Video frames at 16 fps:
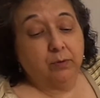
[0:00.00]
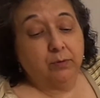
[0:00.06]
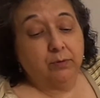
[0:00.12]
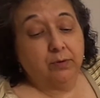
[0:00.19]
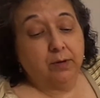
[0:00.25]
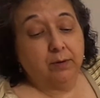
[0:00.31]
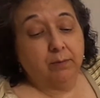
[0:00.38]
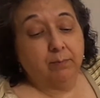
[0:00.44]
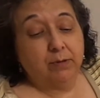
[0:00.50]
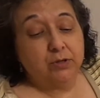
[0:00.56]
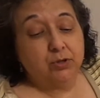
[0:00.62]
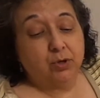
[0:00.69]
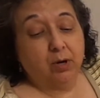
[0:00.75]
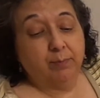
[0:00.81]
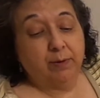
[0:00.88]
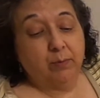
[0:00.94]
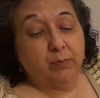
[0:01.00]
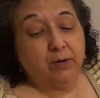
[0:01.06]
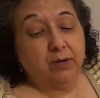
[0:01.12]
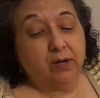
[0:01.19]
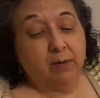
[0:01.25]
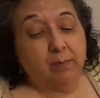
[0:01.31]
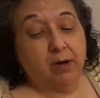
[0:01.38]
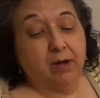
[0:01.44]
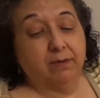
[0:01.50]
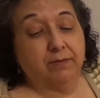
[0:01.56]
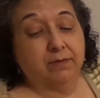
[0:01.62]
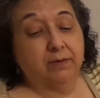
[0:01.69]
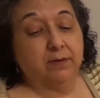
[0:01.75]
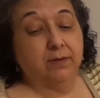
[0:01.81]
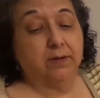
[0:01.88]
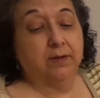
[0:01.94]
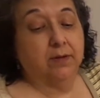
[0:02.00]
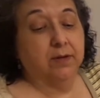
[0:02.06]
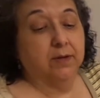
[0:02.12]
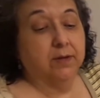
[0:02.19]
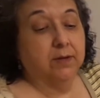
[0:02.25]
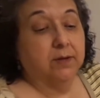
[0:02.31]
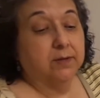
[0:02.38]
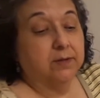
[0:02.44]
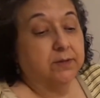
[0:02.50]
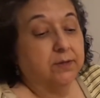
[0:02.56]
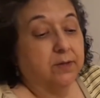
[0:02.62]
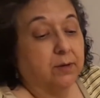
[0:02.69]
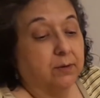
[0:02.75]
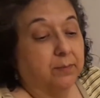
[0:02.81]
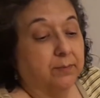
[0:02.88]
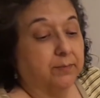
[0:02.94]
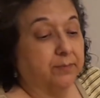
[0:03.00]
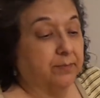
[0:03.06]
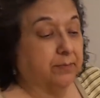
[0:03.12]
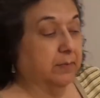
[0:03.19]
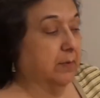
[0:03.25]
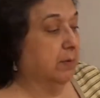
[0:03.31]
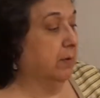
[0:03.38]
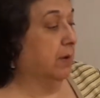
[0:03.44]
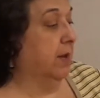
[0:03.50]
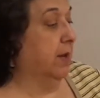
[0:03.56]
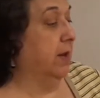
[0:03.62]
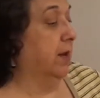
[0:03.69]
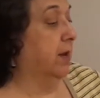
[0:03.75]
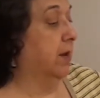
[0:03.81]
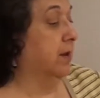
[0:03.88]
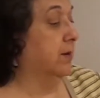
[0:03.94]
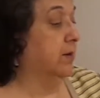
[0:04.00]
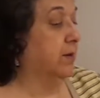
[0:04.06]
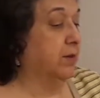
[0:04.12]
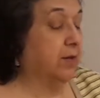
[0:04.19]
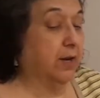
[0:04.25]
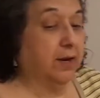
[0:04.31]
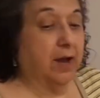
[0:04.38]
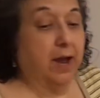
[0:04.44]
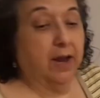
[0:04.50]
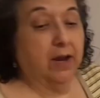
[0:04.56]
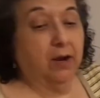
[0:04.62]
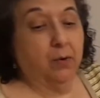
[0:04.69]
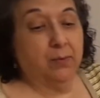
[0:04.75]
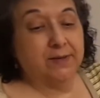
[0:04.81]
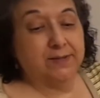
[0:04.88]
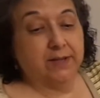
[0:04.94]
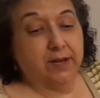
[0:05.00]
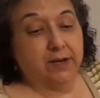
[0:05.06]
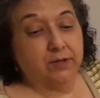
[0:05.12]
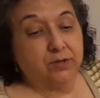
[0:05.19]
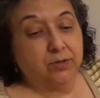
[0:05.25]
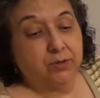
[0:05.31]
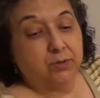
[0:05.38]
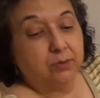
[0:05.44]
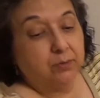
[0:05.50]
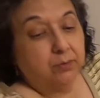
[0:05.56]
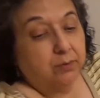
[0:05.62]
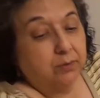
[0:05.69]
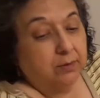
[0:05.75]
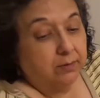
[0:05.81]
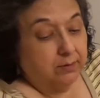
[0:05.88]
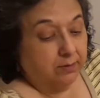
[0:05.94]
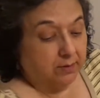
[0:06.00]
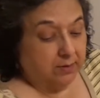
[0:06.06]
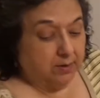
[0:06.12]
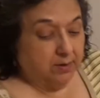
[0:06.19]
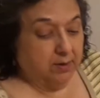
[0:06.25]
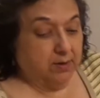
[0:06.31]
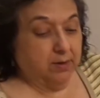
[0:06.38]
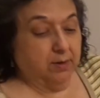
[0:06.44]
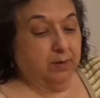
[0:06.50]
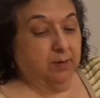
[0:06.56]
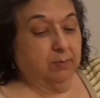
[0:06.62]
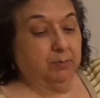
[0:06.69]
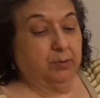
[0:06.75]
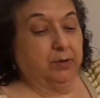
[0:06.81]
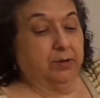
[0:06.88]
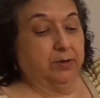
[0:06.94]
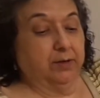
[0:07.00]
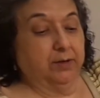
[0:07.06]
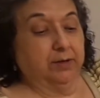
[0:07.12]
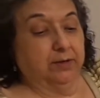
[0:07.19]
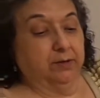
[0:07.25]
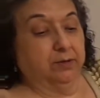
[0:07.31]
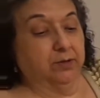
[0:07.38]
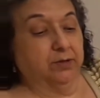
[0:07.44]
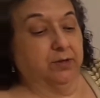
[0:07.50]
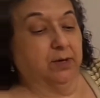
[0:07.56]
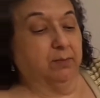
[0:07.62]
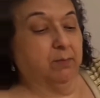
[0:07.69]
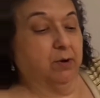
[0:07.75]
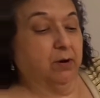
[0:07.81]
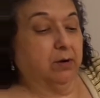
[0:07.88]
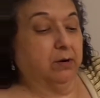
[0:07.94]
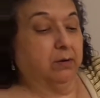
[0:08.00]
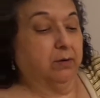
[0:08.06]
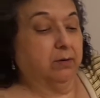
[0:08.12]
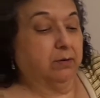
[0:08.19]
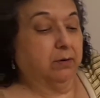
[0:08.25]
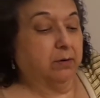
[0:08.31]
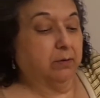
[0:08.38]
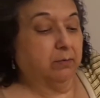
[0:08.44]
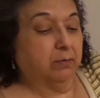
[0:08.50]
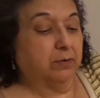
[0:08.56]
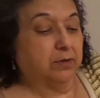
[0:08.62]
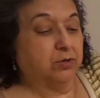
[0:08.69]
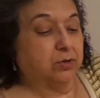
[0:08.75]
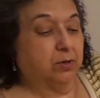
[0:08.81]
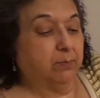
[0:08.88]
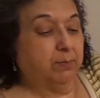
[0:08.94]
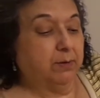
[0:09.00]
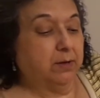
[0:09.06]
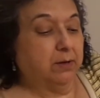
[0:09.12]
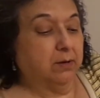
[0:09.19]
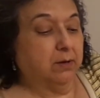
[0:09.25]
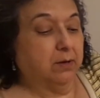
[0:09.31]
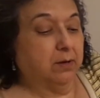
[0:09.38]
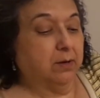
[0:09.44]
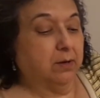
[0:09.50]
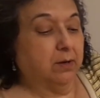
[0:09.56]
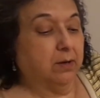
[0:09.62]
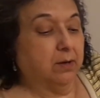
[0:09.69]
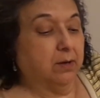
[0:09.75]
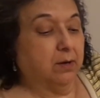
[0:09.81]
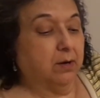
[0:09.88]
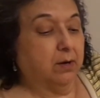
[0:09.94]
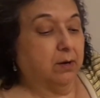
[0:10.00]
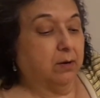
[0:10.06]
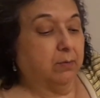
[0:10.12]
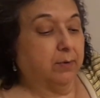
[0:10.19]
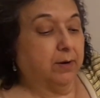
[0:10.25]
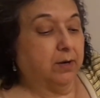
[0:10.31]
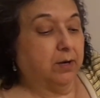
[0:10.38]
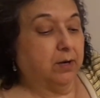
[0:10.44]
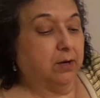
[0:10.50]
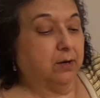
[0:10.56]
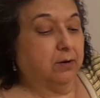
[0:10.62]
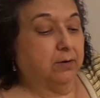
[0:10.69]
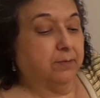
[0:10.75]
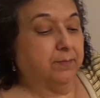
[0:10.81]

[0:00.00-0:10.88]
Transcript: the Sharpie wouldn't come off. So, and then I always like to put a little tick mark with a Sharpie right here.